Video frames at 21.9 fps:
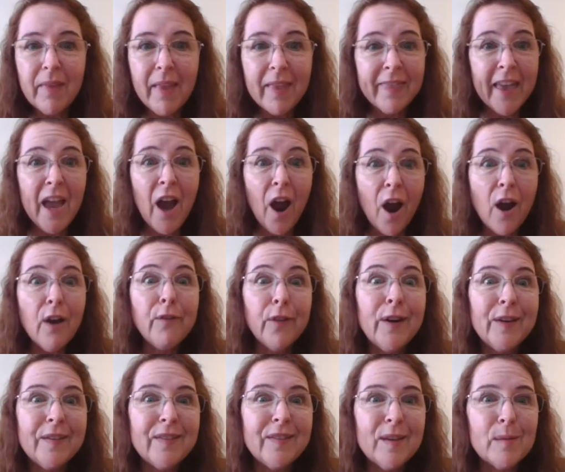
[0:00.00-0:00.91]
They are
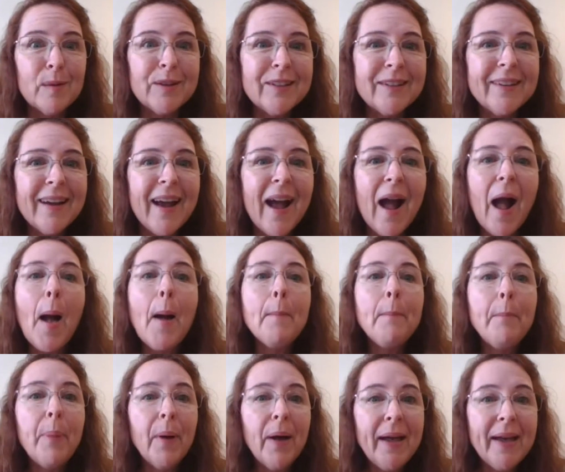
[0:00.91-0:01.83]
very similar,
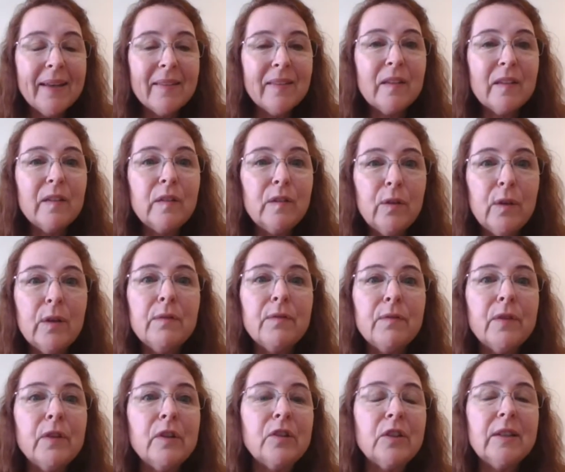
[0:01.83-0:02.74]
but the student
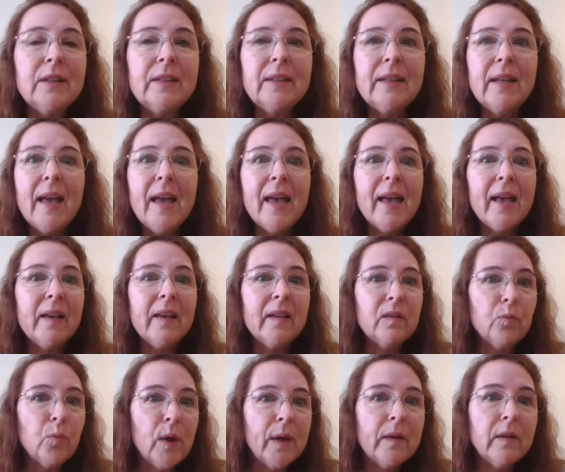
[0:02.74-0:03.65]
version
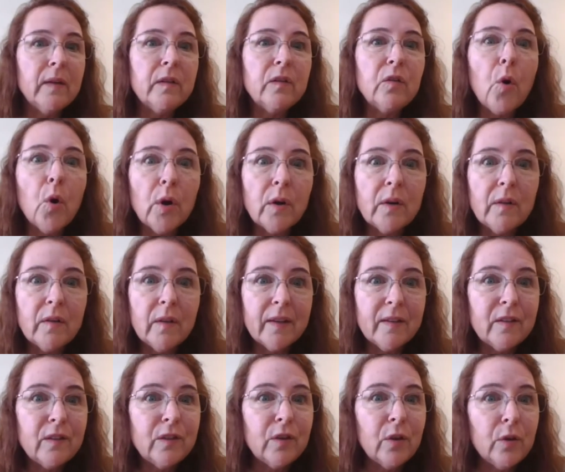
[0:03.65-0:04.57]
is written towards
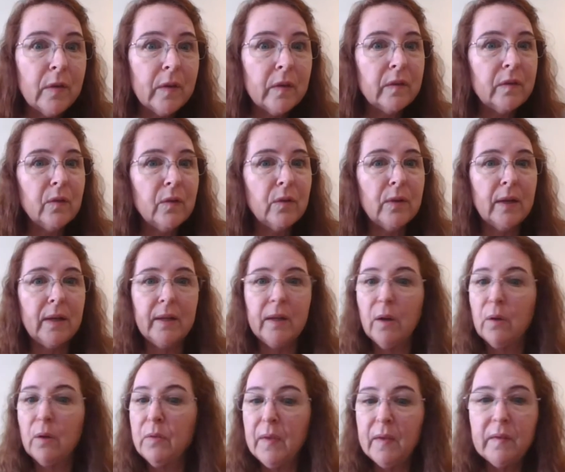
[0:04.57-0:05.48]
is to the
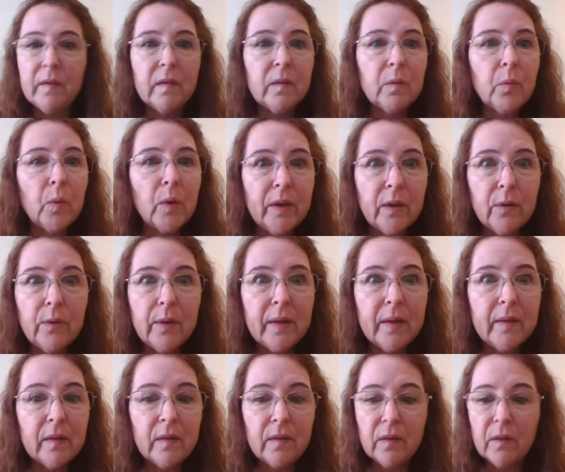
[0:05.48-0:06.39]
student. This is what you
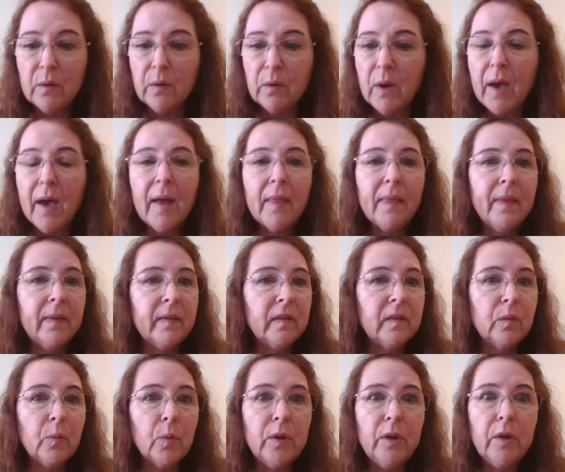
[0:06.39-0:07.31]
need to do. This
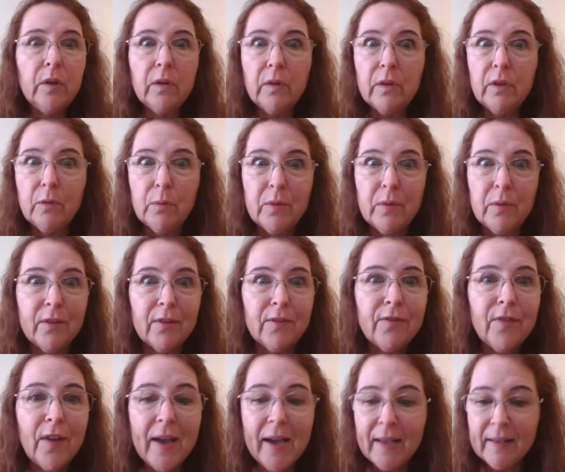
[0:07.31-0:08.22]
is what you can do with your
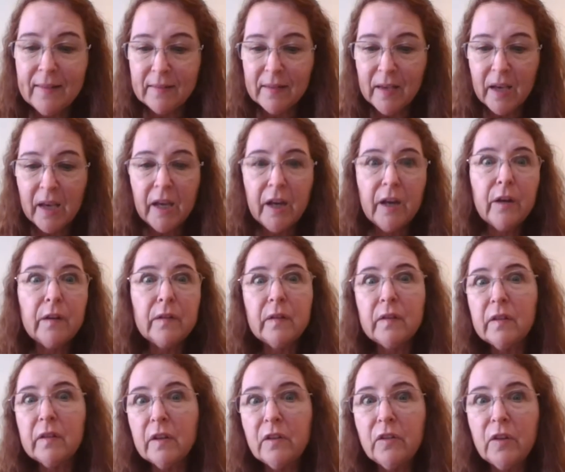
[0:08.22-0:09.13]
friends. Here's
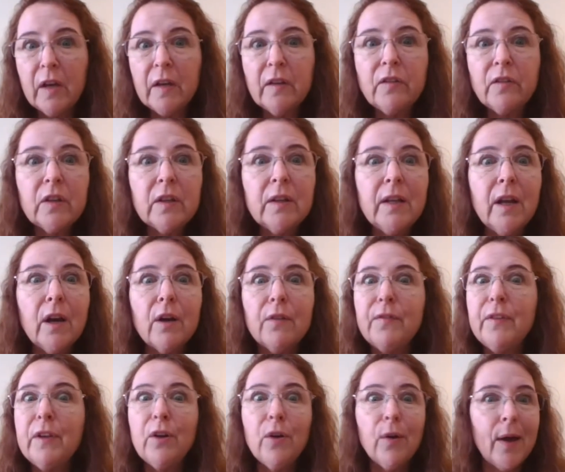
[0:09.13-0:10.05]
a suggestion, if
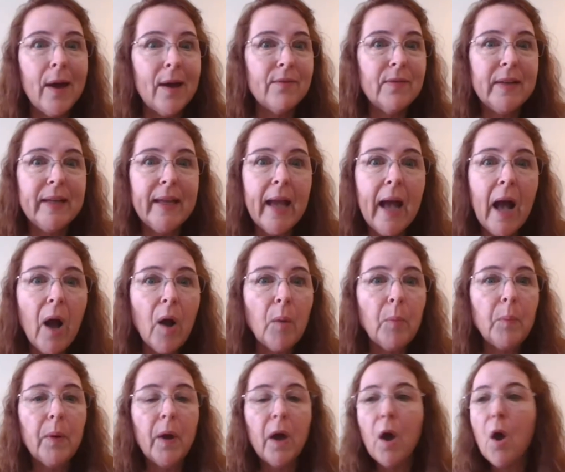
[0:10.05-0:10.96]
you don't have any
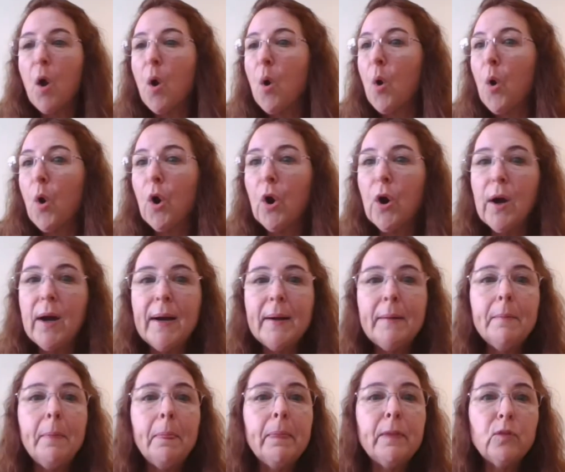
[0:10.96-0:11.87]
help, or
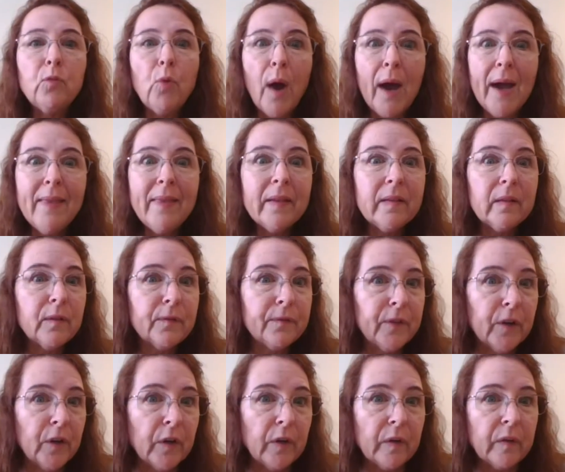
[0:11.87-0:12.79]
try this
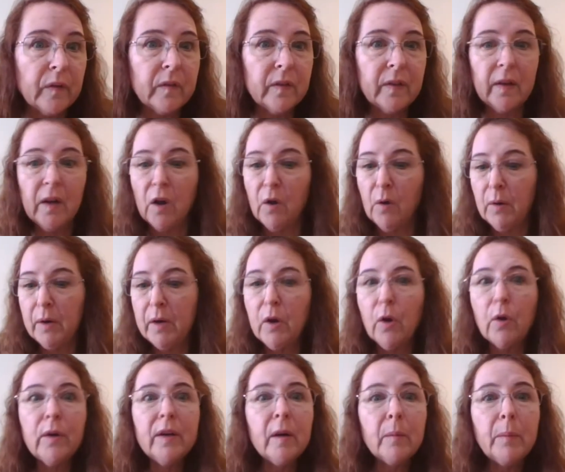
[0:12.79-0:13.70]
first,
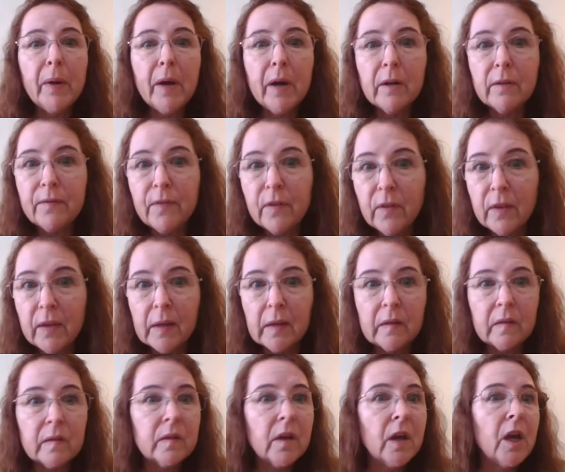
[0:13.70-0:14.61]
go to your parent for
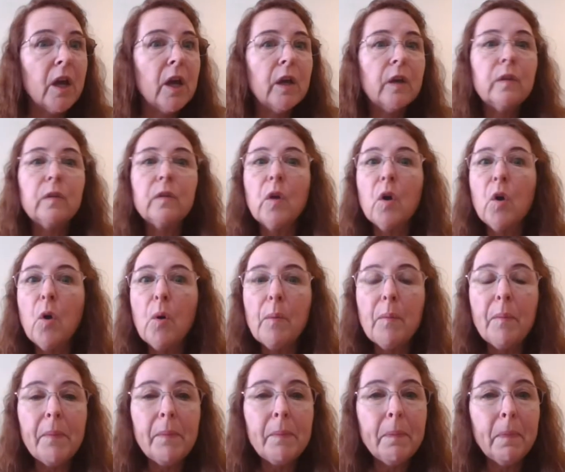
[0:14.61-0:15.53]
this. So